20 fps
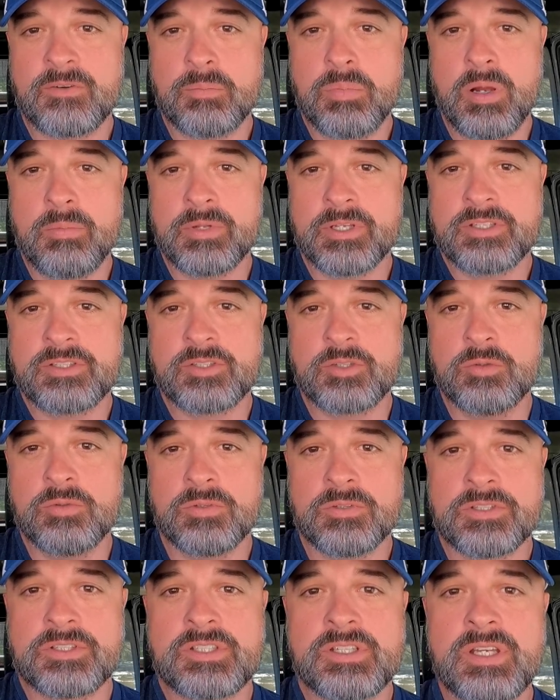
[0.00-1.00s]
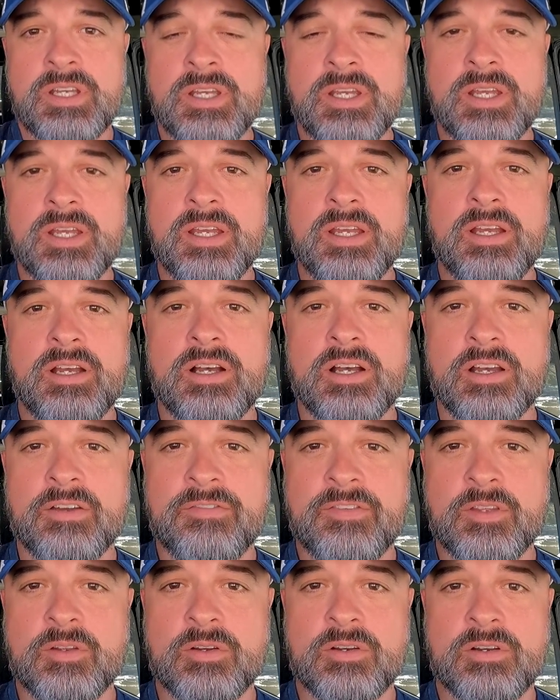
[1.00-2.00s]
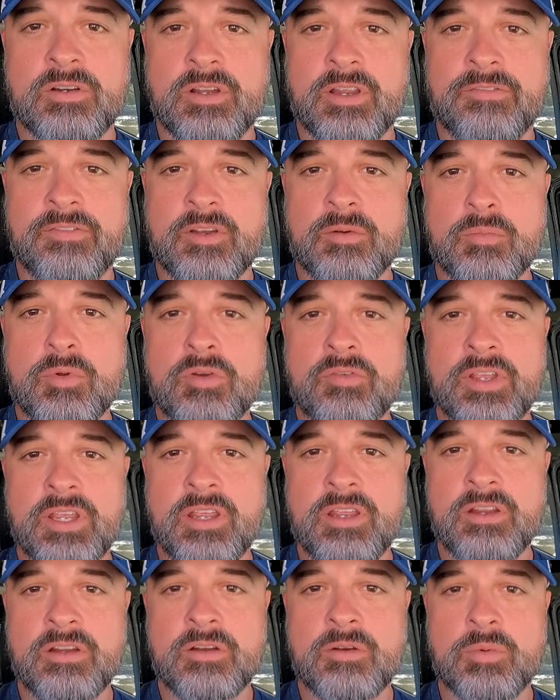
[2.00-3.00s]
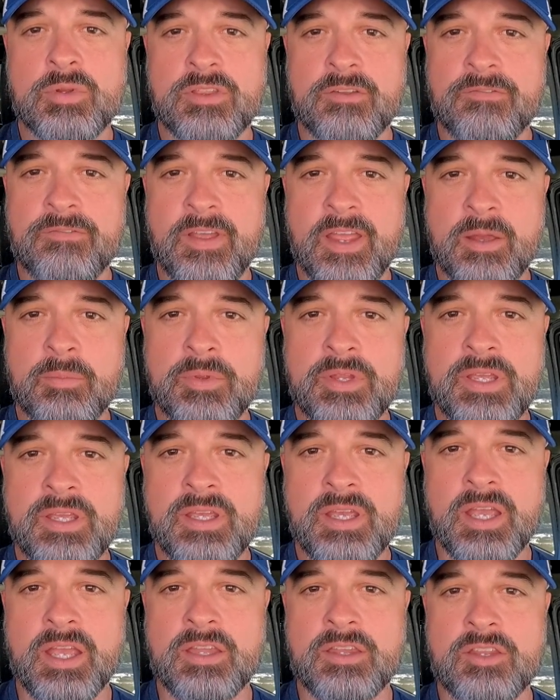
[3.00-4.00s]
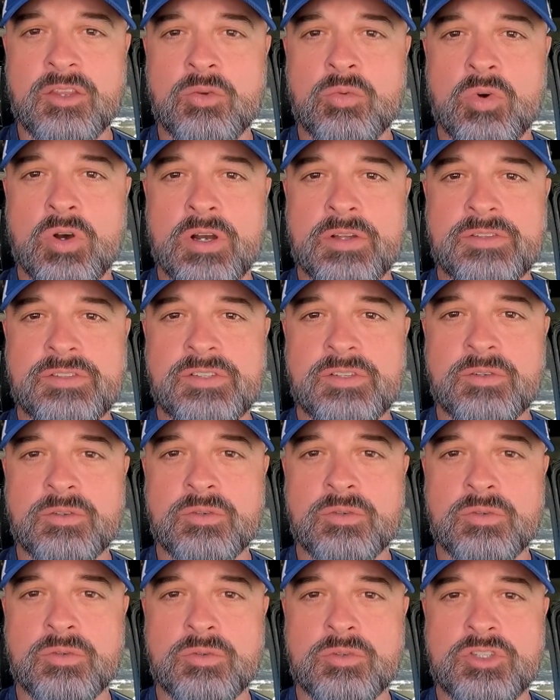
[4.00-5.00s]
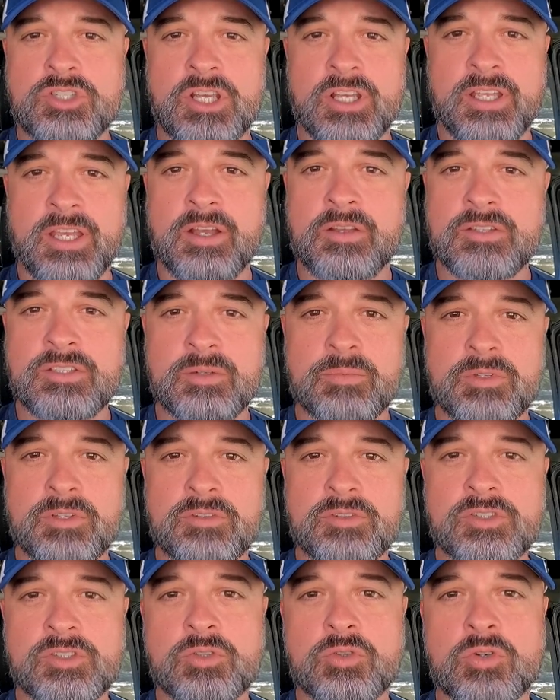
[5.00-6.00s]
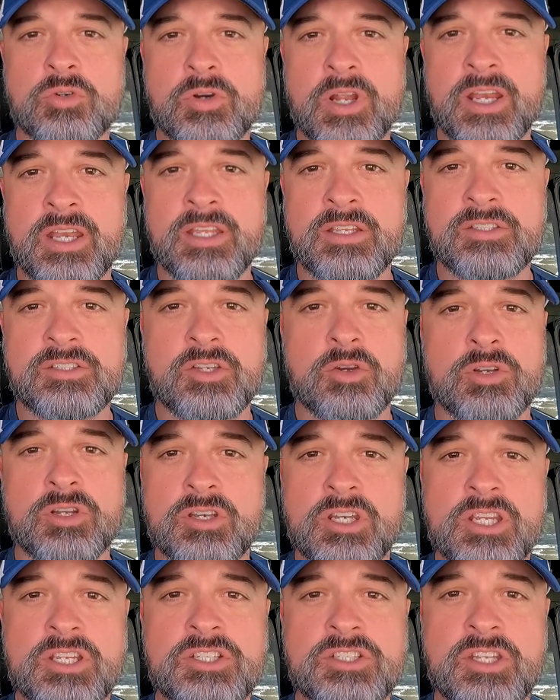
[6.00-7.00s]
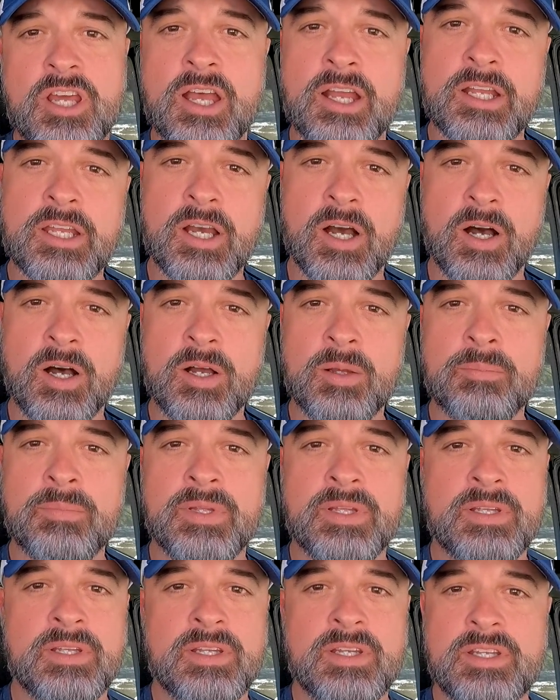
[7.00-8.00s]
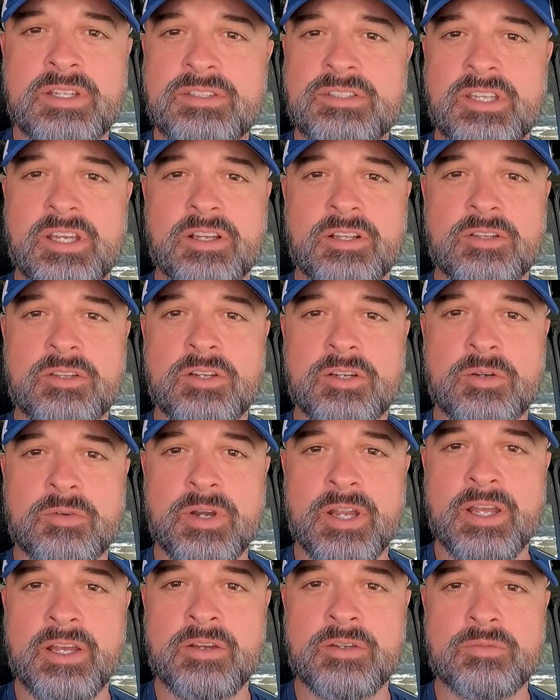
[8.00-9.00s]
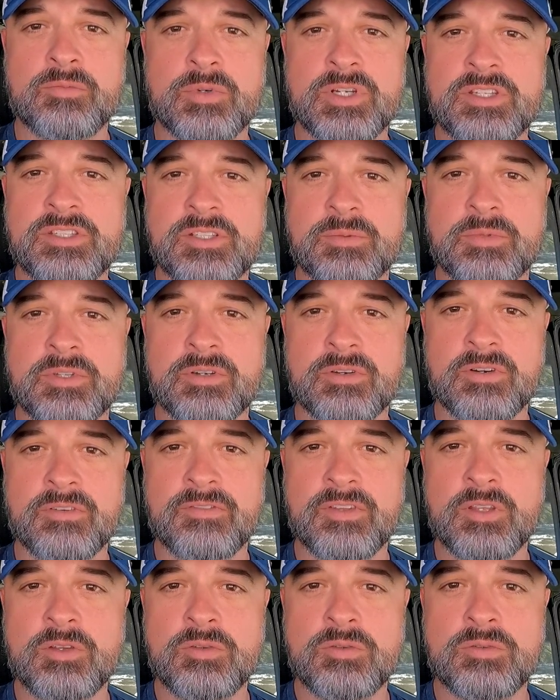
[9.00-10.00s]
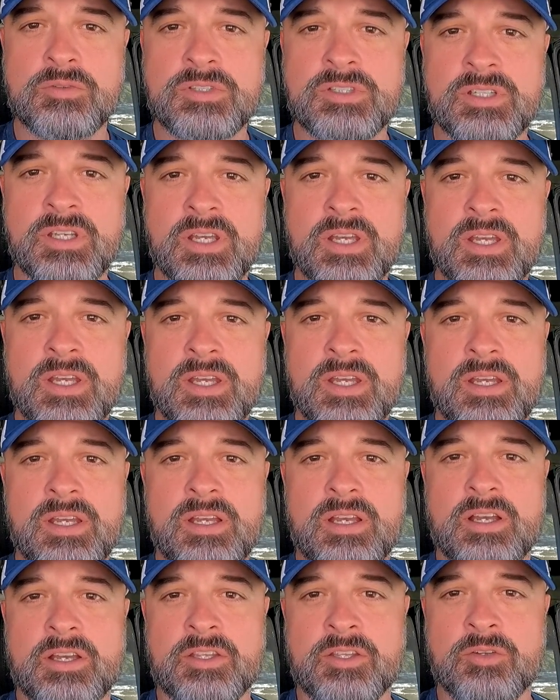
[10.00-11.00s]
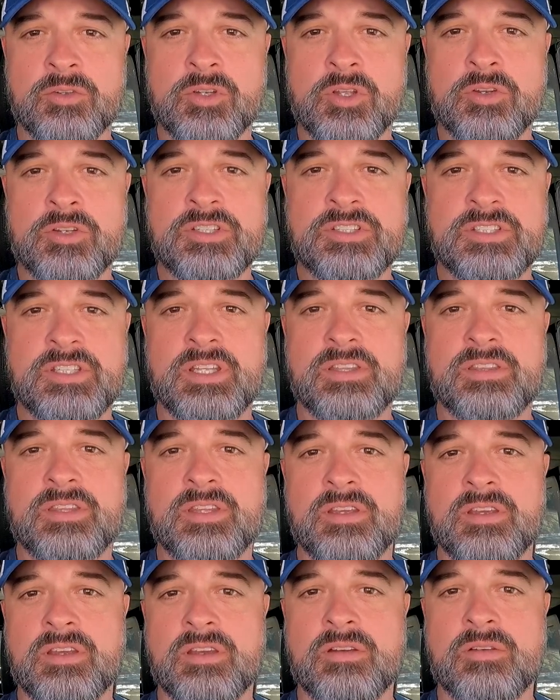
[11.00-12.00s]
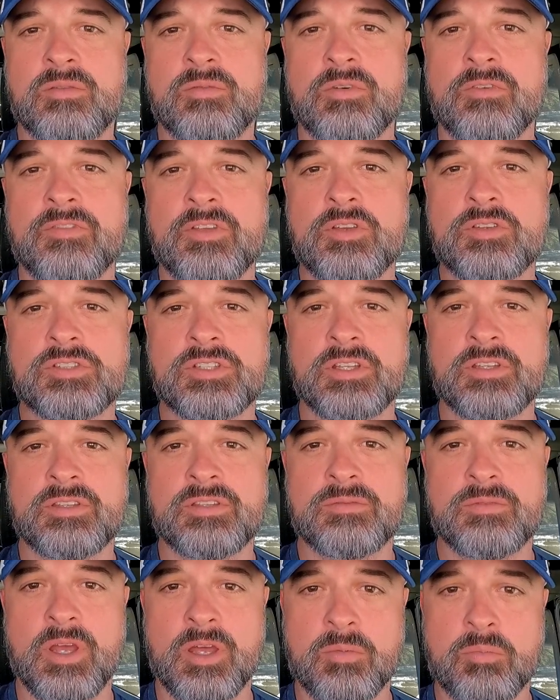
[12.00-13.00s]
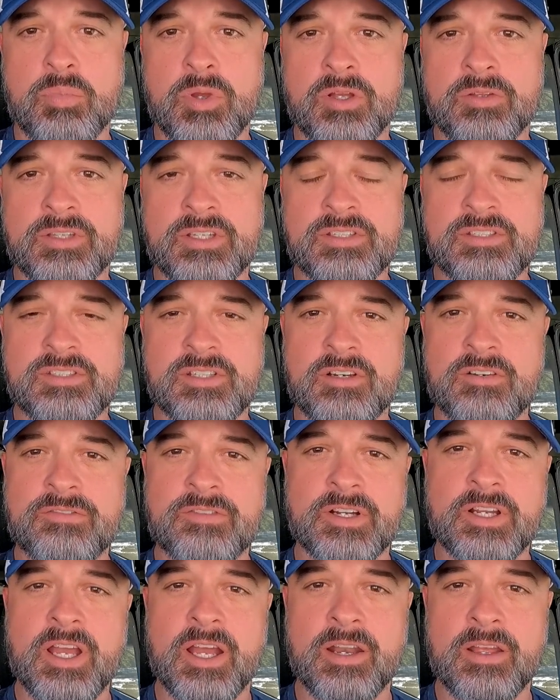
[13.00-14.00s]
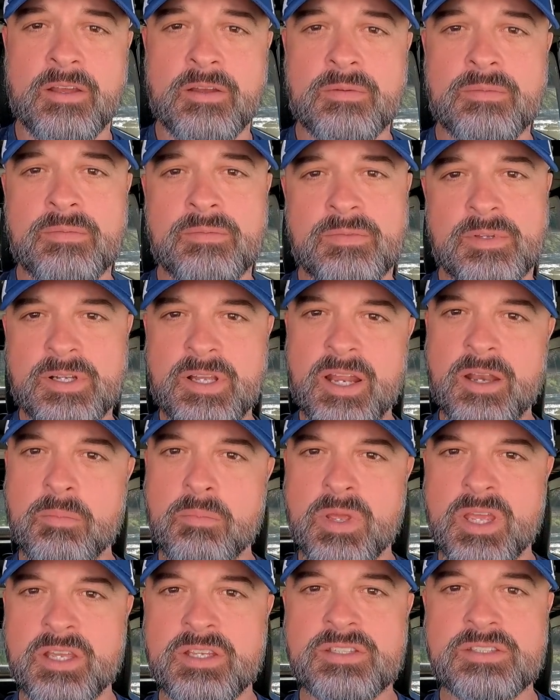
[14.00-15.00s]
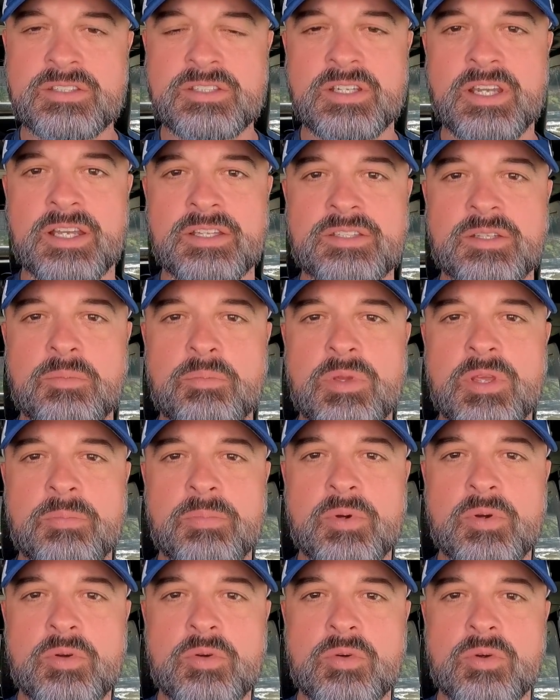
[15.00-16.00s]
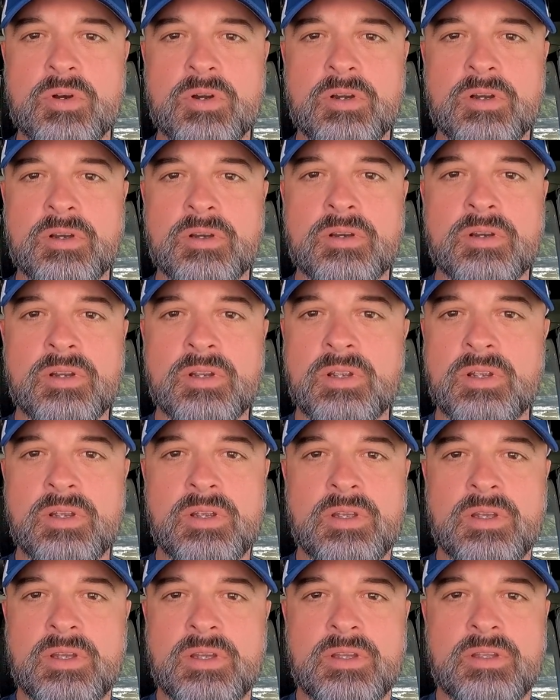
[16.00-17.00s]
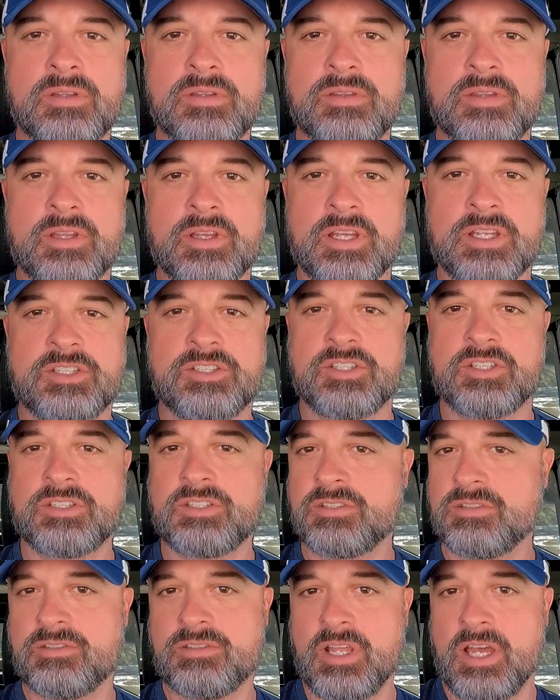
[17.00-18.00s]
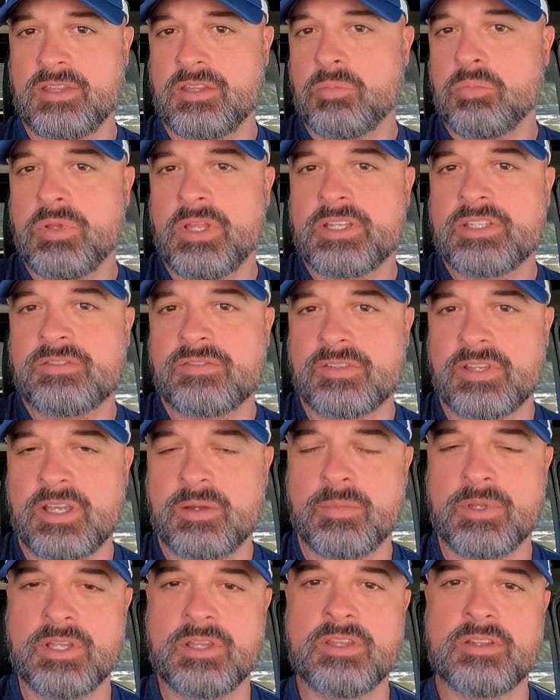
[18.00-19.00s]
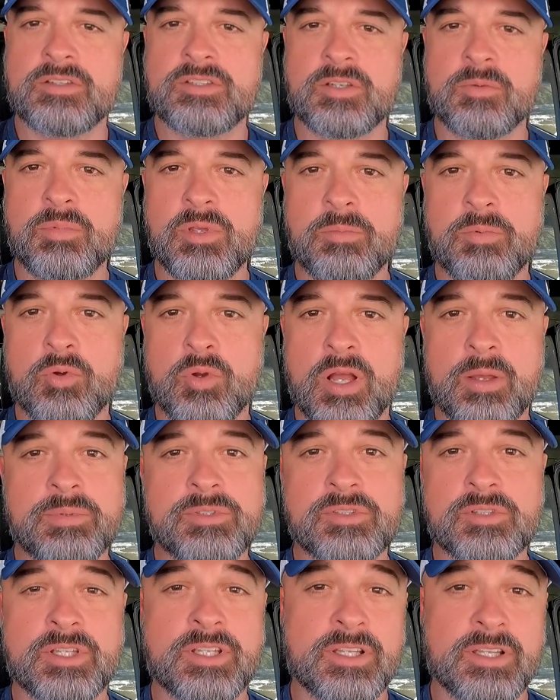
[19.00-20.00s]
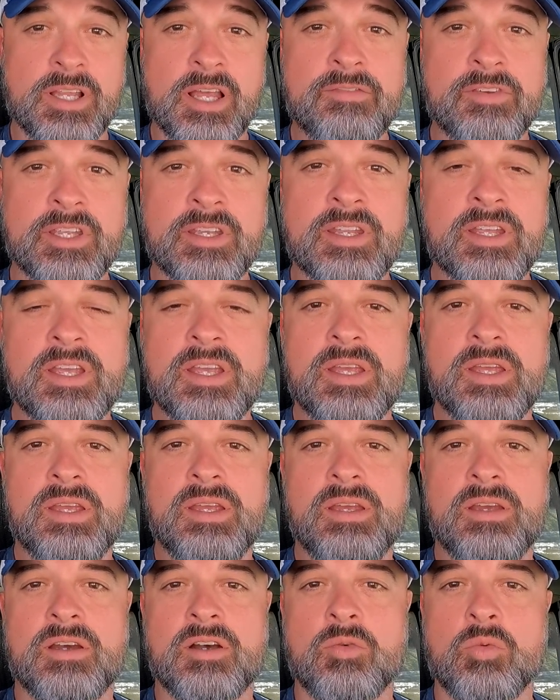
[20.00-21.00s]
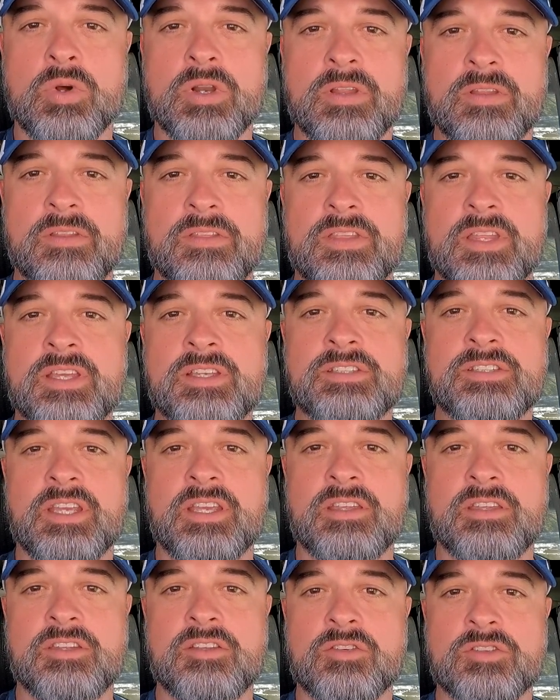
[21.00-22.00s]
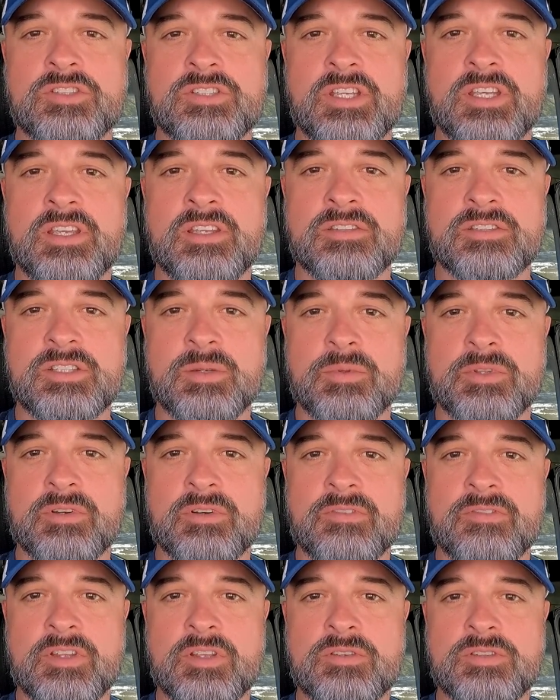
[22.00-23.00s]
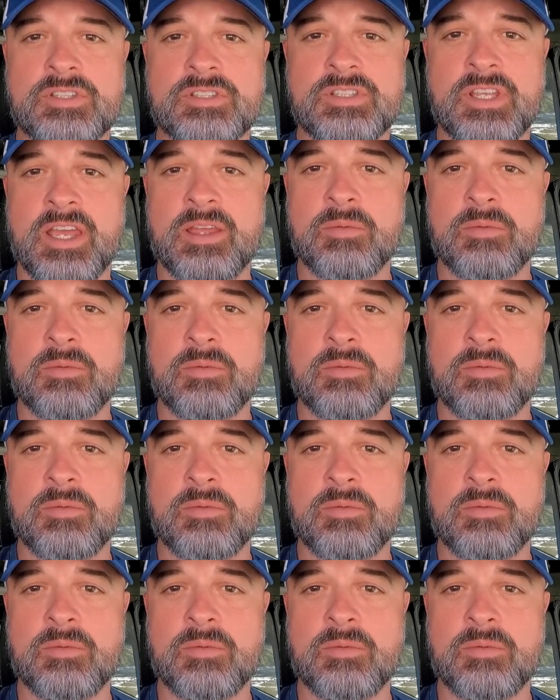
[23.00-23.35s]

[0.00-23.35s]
for public schools. If you're moving here with a family and you want to check out some of those school ratings, go to niche.com, take a look around, read some of the reviews. You'll notice that the reviews on Belton itself are kind of mixed. You got some people who are, it's just not the place for them, and then there's some people who absolutely love it. One of the things that you'll see in some of the reviews is